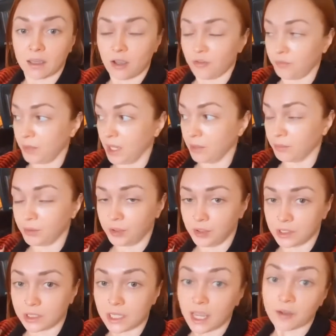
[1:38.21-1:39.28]
of being pulled
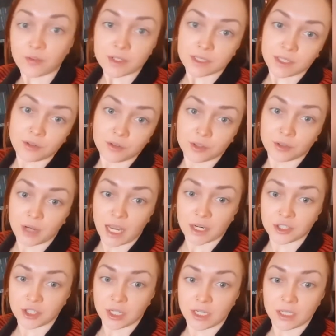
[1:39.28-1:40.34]
in every single
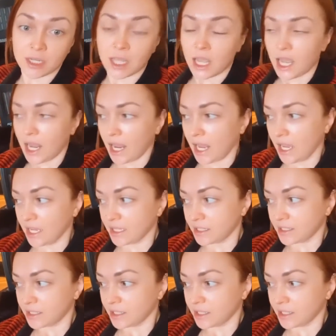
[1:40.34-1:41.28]
direction and